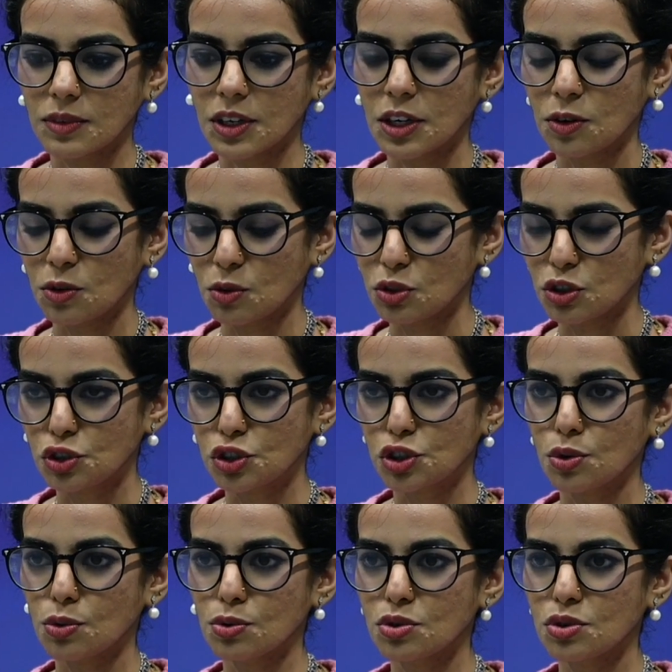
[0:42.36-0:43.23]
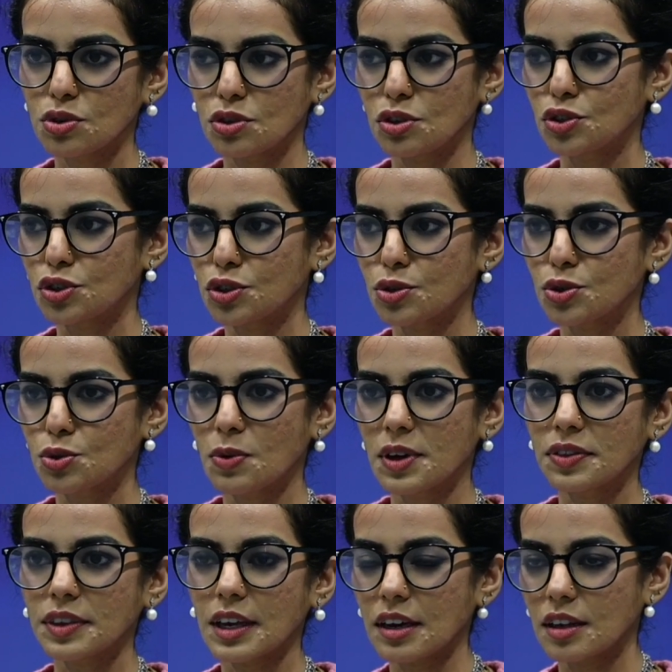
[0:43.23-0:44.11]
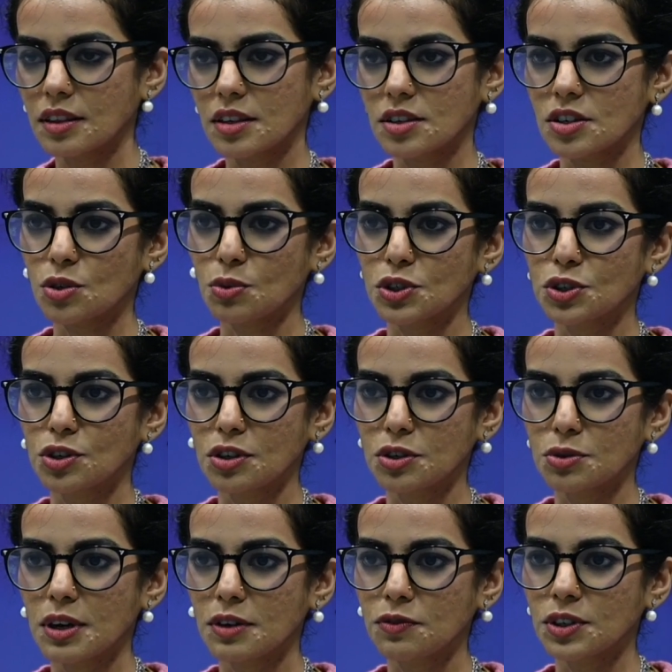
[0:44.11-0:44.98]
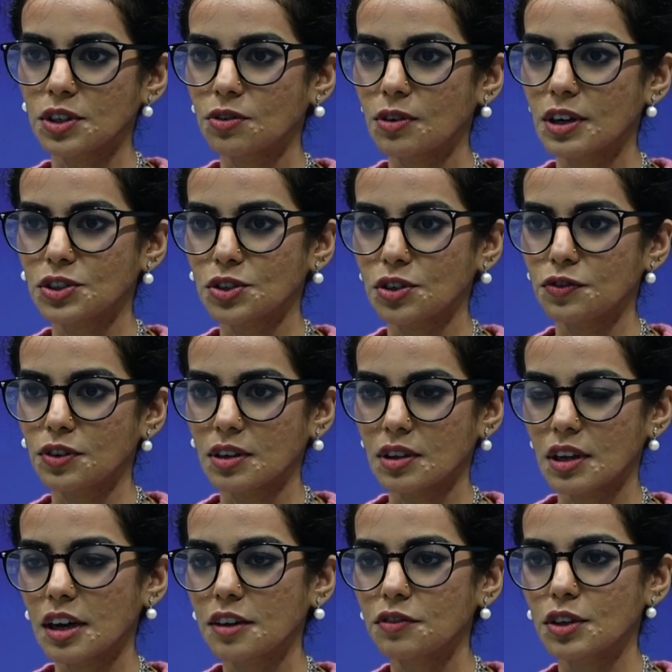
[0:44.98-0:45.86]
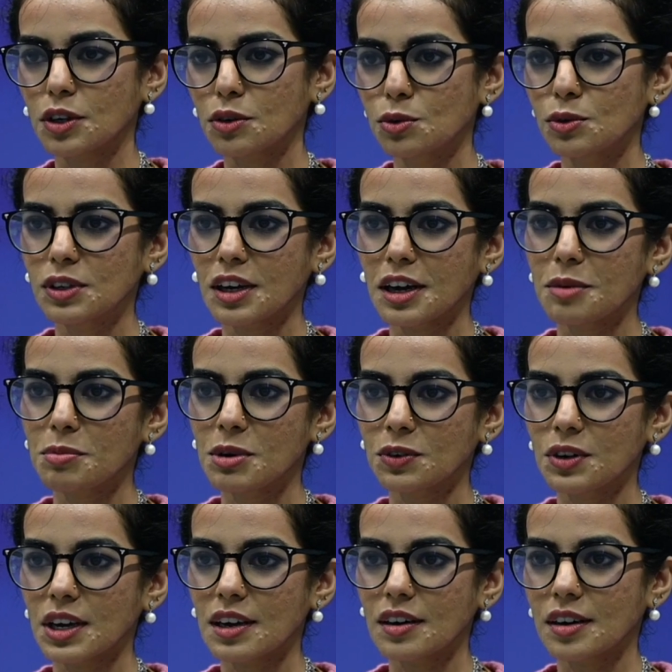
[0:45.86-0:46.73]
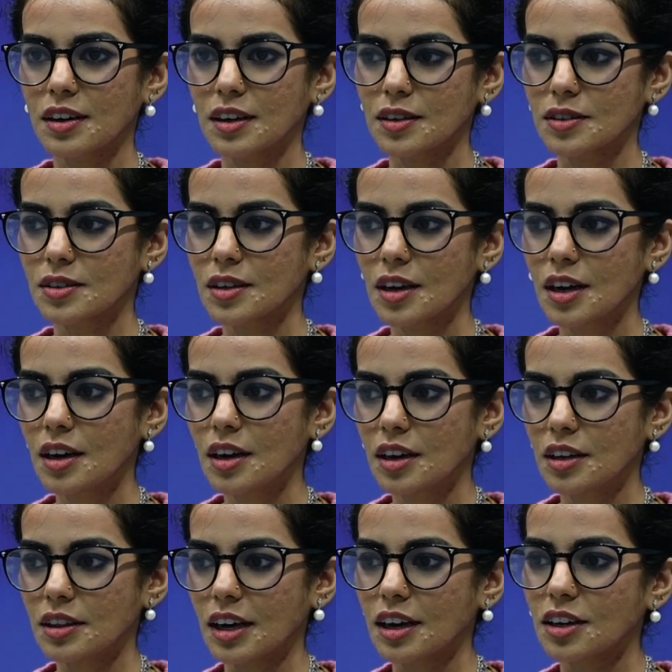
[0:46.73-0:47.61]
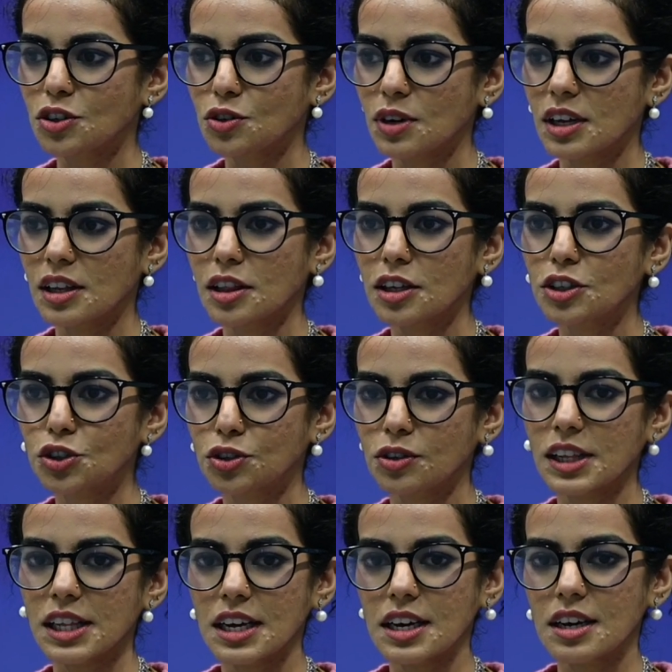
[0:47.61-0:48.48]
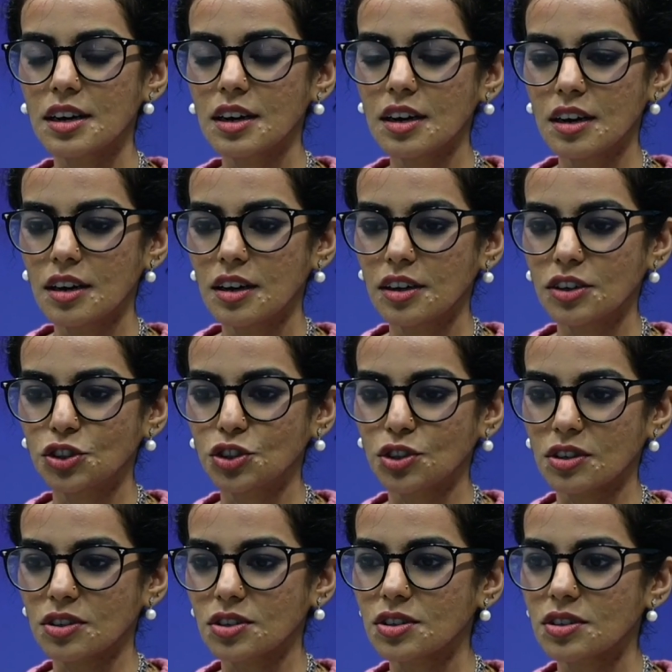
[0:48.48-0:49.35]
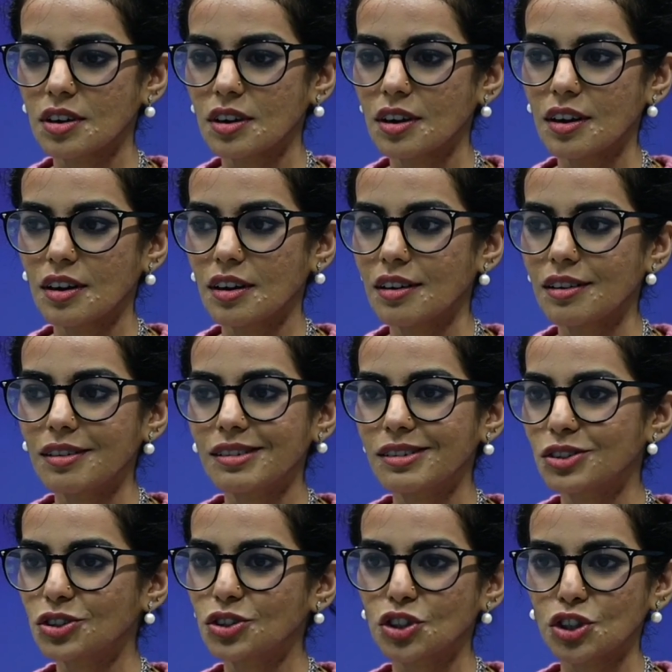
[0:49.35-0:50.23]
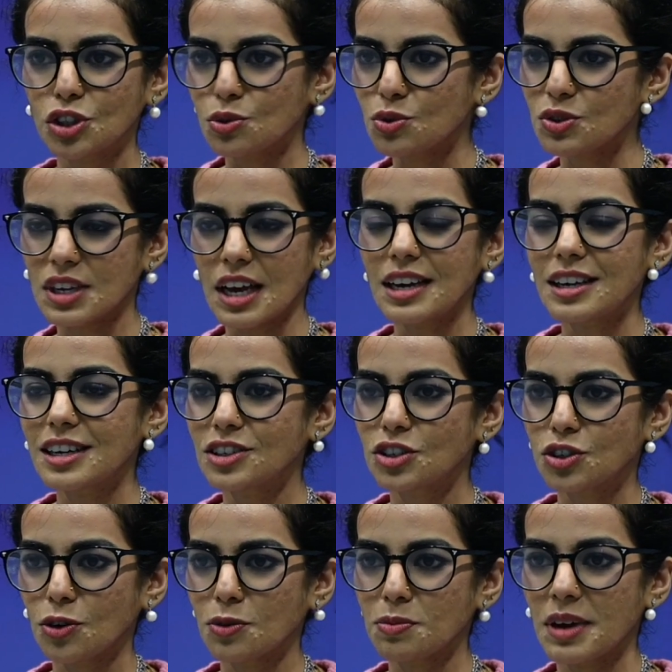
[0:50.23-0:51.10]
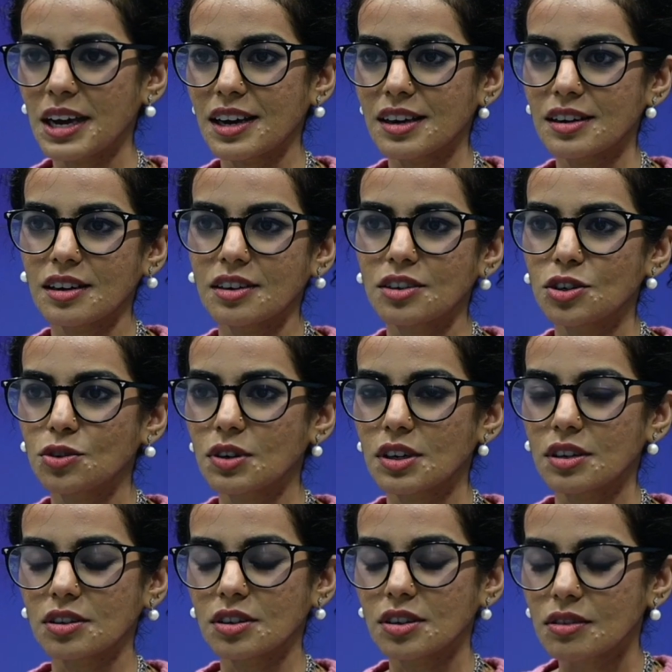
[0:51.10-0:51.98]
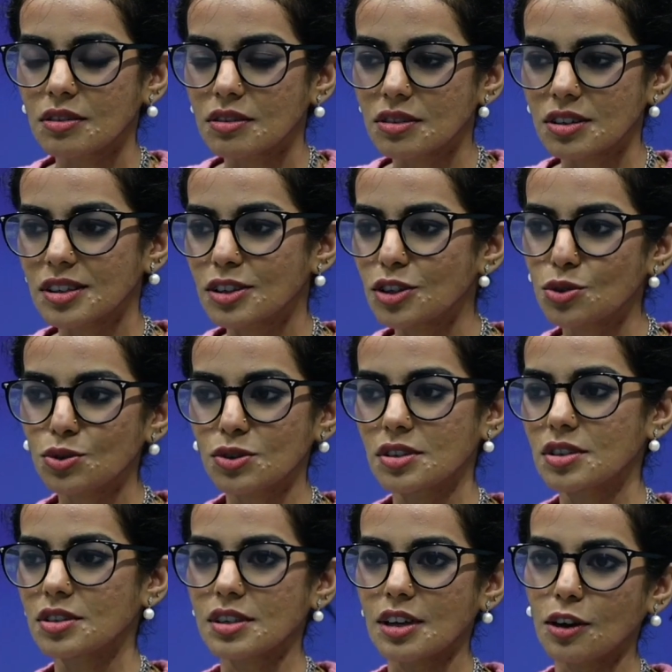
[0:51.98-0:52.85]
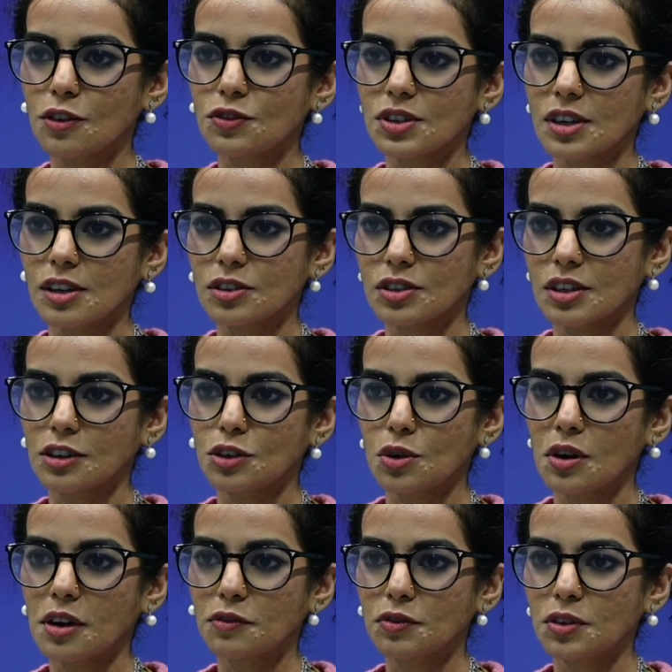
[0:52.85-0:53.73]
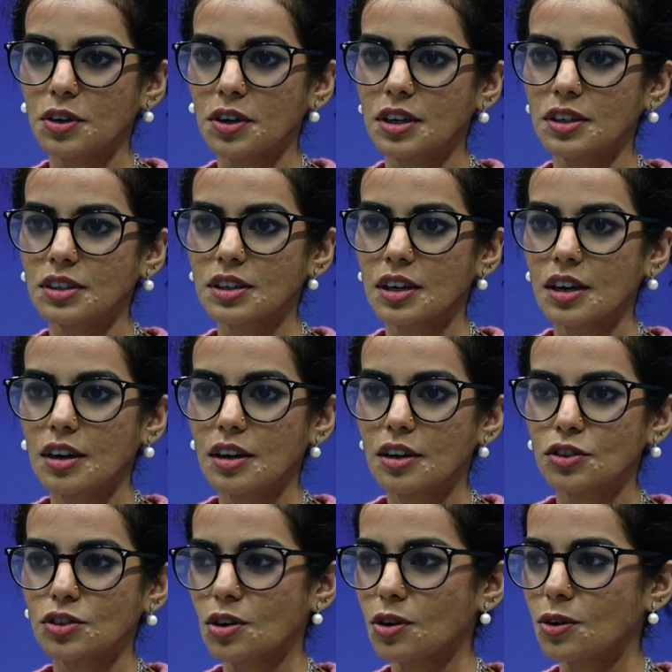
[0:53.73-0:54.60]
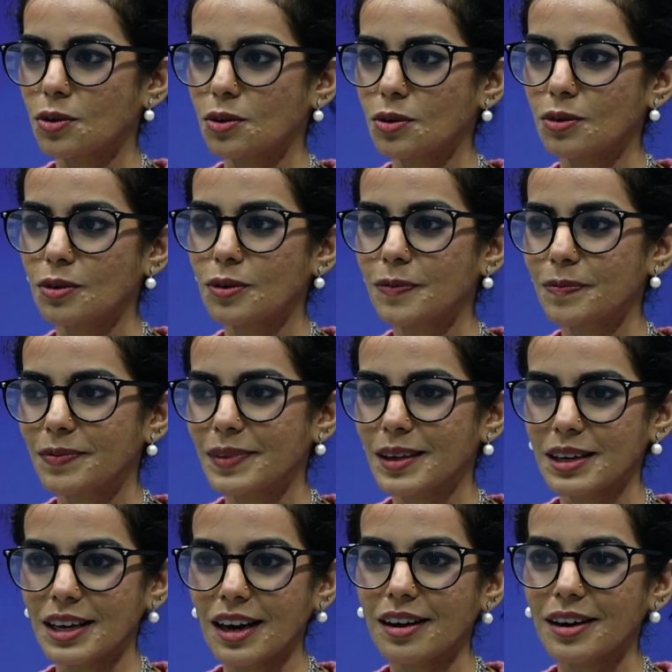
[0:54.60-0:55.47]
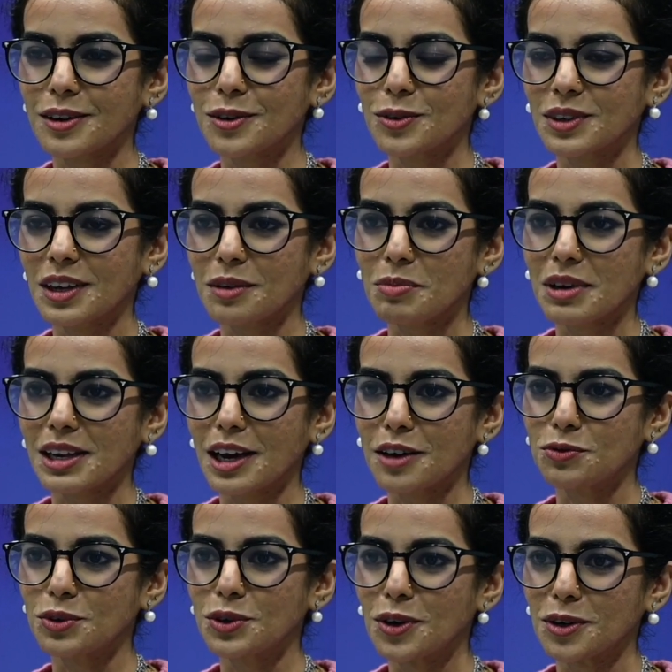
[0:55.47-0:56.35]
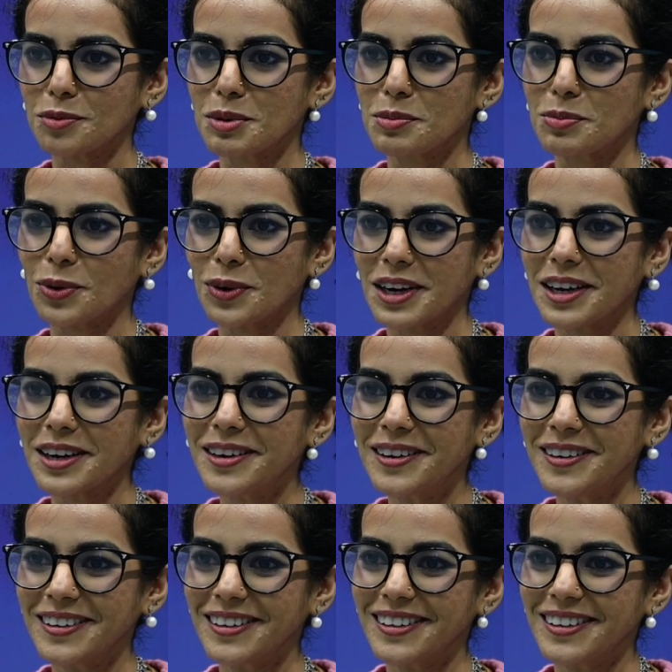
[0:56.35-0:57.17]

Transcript: you know, you choose one thing and this is what you're doing for the rest of your life. The cool thing about AI is that you can literally just choose any domain and you can use these set of skills that you have learned. So yeah, I know that my life would not be boring.